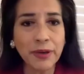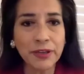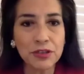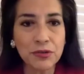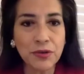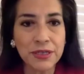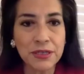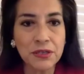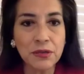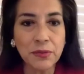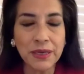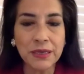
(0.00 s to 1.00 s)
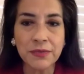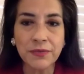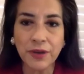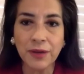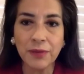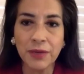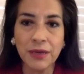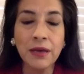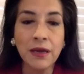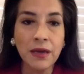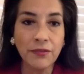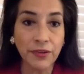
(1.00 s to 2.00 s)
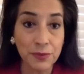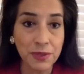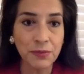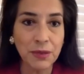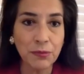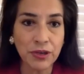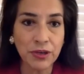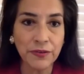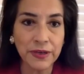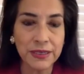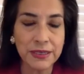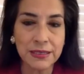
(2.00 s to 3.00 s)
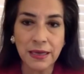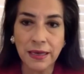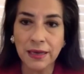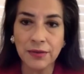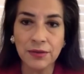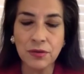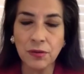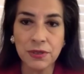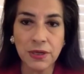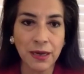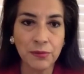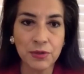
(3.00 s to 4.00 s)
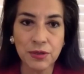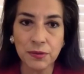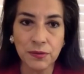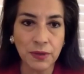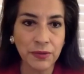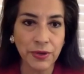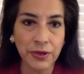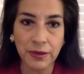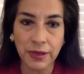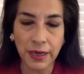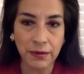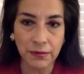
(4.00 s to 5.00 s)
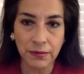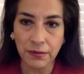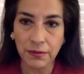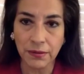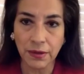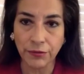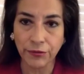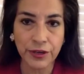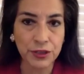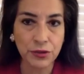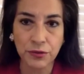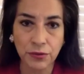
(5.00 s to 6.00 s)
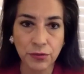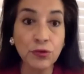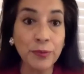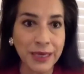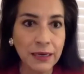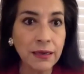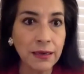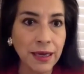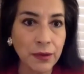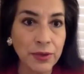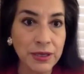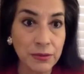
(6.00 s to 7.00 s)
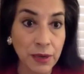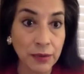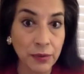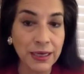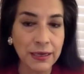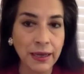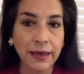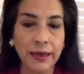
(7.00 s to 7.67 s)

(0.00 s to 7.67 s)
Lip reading: stress too, because if you're coming in from something previous and there's no time to even get a fresh grooming like we need to have,